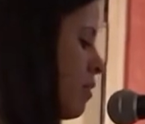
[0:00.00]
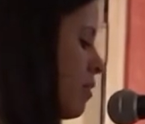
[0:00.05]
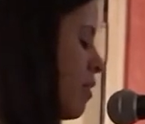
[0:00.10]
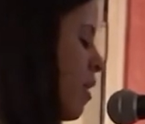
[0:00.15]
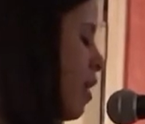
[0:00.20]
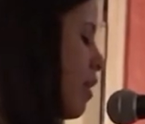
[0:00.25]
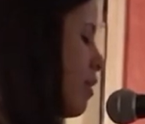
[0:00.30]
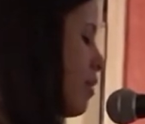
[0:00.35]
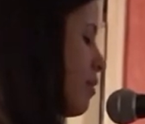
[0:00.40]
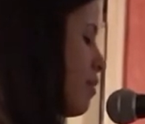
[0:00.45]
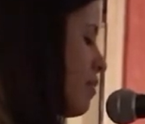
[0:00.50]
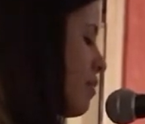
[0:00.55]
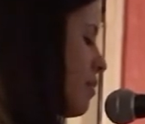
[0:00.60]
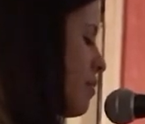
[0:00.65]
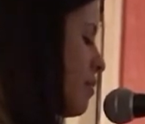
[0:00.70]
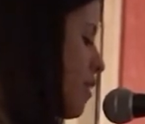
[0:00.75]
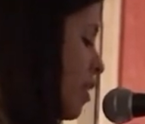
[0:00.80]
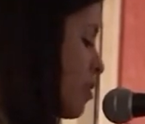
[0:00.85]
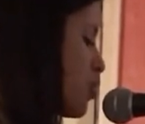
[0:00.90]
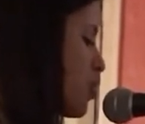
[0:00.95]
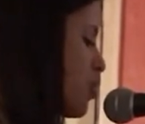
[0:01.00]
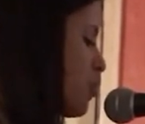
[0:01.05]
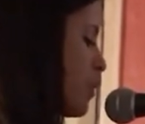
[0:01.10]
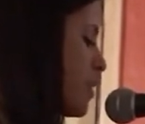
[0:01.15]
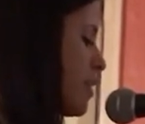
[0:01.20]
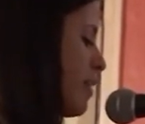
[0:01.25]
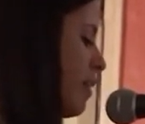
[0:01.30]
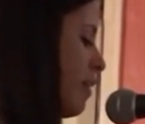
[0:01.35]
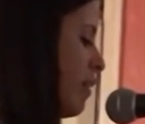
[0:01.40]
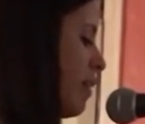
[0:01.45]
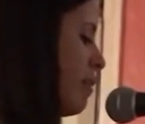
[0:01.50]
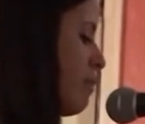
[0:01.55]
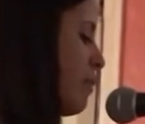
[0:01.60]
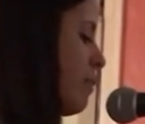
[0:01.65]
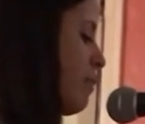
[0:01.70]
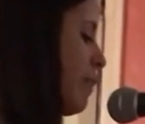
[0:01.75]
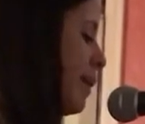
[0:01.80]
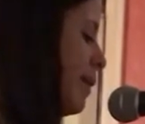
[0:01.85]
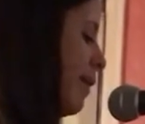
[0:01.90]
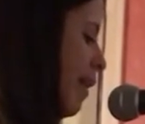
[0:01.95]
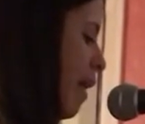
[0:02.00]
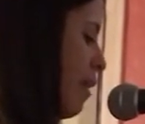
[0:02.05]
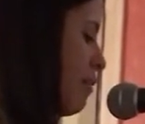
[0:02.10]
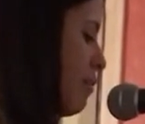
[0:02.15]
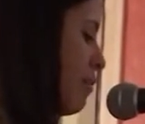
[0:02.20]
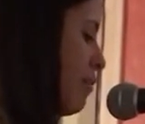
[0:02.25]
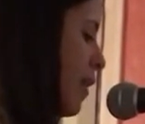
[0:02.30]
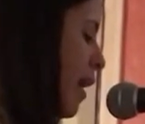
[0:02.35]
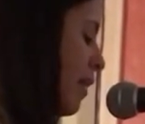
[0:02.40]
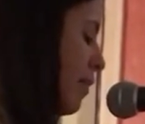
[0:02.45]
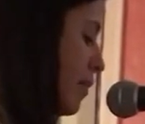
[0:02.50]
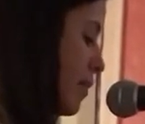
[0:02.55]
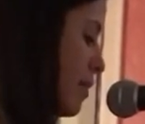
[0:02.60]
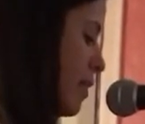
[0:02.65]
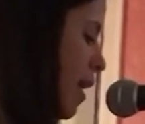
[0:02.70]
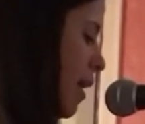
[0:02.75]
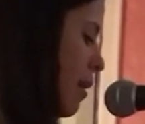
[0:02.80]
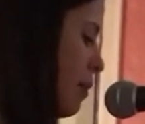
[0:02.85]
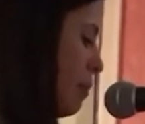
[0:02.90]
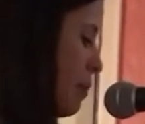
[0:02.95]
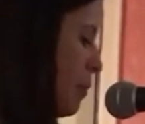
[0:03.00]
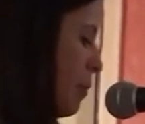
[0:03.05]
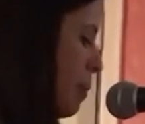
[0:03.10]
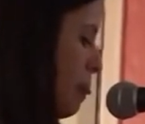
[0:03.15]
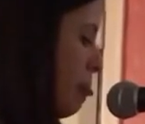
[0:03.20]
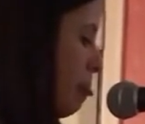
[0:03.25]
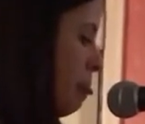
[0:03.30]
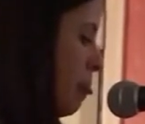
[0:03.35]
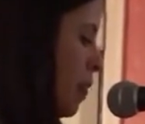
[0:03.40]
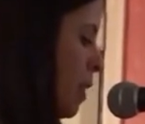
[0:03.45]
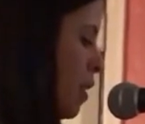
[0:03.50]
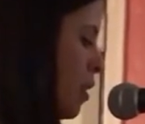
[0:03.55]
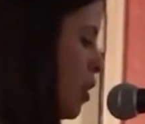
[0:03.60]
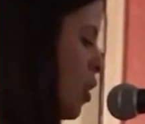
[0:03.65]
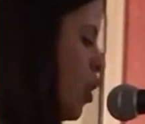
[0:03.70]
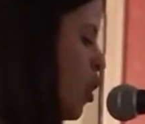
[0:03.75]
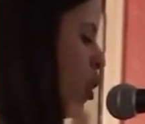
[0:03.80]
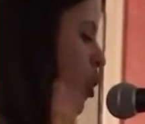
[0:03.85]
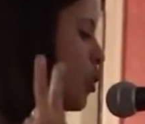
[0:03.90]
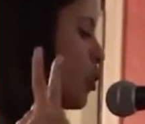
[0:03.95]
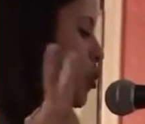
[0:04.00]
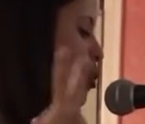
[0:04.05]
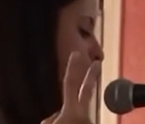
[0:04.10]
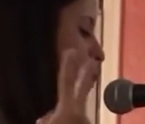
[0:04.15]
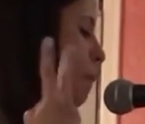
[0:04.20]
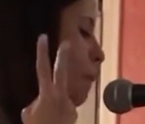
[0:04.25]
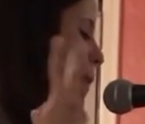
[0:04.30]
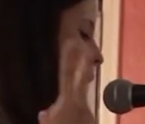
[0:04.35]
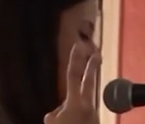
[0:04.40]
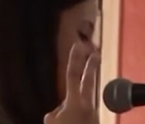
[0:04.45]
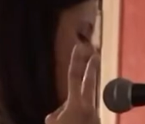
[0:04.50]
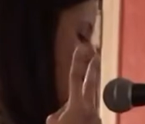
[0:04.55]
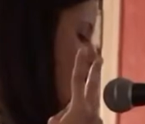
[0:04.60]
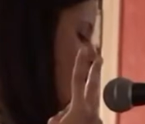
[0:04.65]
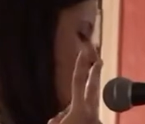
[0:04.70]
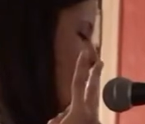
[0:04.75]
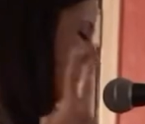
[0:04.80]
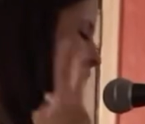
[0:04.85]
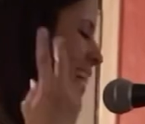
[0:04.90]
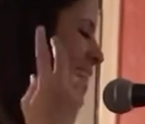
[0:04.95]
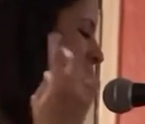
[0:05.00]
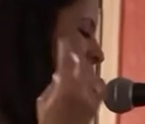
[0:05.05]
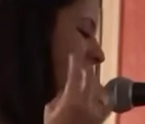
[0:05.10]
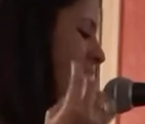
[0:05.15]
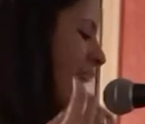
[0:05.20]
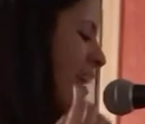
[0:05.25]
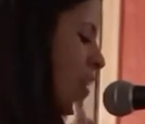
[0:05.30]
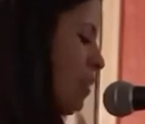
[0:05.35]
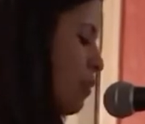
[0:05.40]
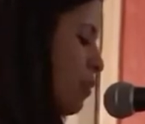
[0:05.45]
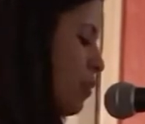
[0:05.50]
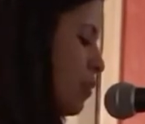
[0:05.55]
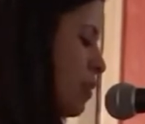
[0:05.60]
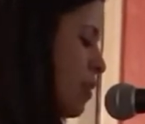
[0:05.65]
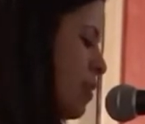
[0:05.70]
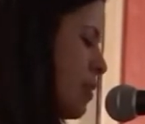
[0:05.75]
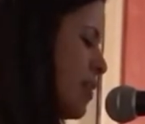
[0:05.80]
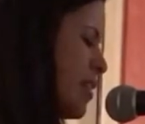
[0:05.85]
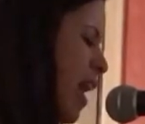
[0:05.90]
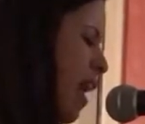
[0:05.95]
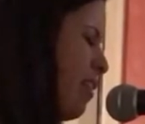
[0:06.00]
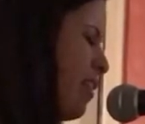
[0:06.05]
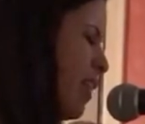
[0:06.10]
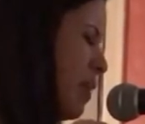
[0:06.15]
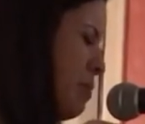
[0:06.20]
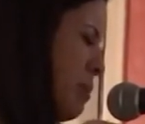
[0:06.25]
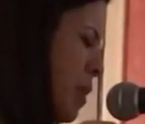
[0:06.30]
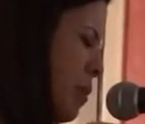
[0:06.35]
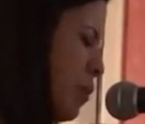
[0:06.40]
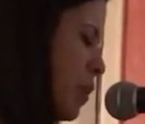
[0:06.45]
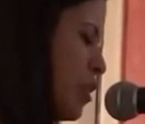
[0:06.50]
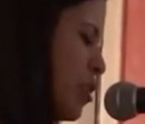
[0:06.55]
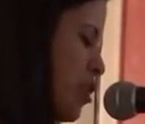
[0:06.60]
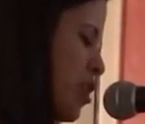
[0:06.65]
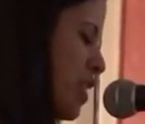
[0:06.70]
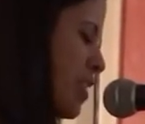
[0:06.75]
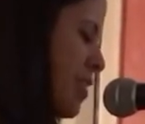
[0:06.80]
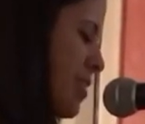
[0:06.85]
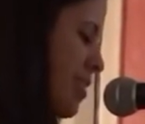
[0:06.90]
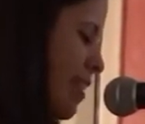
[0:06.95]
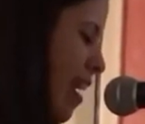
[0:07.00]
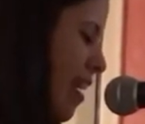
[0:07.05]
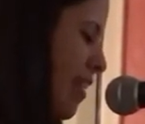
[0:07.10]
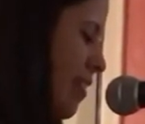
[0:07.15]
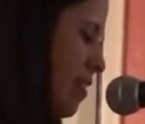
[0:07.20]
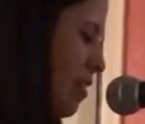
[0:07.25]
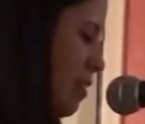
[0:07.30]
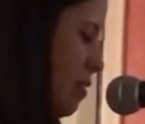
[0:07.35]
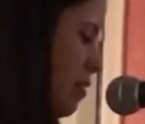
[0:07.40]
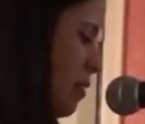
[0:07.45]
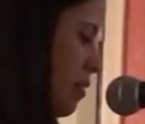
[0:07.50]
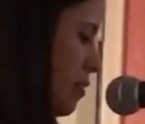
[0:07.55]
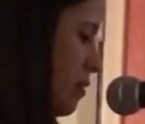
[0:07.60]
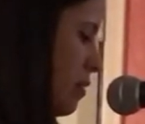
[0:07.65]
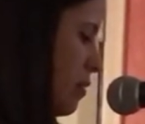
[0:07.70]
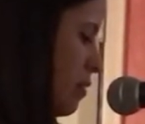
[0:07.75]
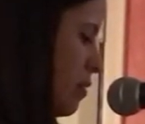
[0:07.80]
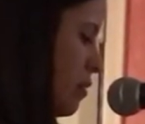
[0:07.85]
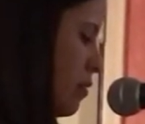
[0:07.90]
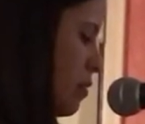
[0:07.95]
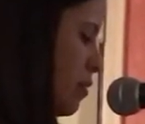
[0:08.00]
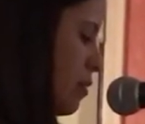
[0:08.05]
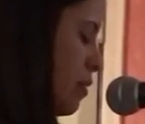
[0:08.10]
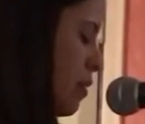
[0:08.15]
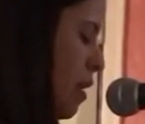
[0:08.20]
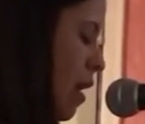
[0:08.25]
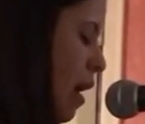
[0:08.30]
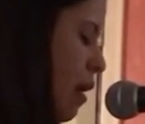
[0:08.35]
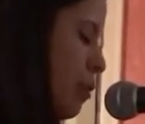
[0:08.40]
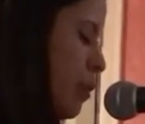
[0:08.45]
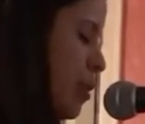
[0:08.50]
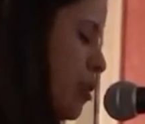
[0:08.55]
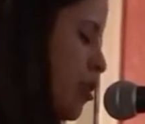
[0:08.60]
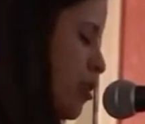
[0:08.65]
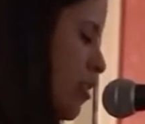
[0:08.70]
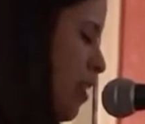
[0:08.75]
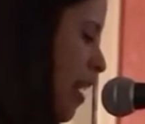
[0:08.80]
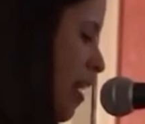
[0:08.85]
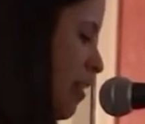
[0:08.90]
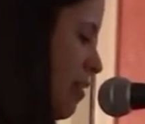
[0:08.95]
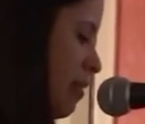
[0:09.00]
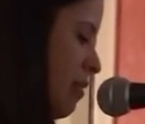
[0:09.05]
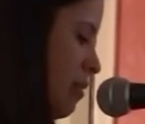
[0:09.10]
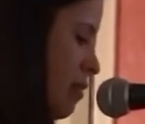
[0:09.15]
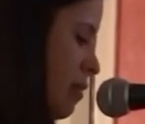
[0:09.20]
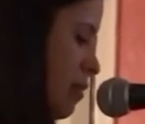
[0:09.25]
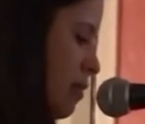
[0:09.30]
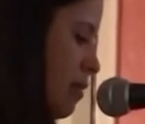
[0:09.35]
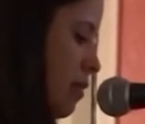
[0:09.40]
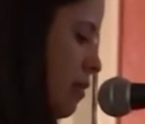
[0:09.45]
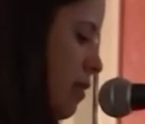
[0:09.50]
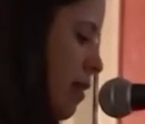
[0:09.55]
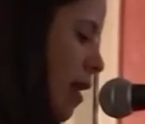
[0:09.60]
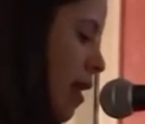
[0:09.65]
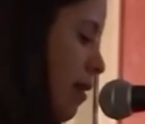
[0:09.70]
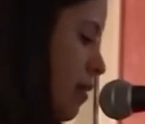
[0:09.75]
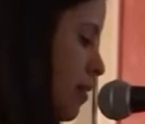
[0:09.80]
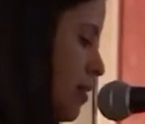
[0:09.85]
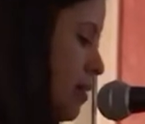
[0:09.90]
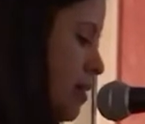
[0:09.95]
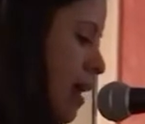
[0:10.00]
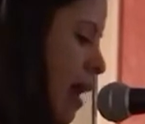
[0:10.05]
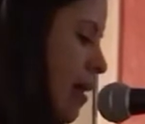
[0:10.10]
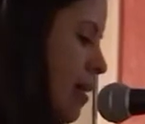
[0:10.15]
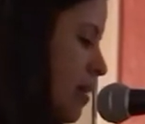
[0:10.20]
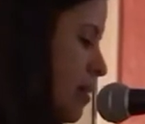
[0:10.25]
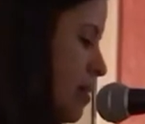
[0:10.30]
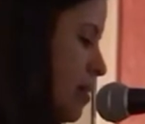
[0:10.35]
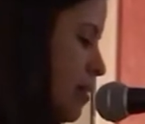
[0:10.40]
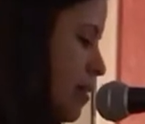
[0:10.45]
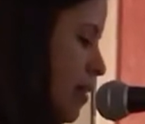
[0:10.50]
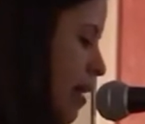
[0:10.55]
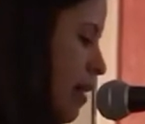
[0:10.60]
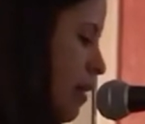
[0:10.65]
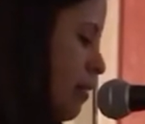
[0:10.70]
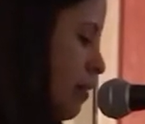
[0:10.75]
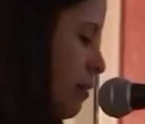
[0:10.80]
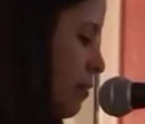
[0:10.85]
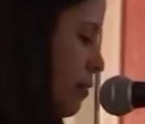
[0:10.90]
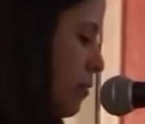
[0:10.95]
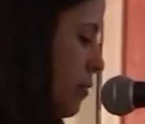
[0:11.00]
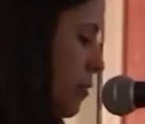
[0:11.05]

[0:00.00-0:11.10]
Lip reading: Thought she was the love of my life at the time. Two men, entitled, telling me what she said. I wish then I could die instead.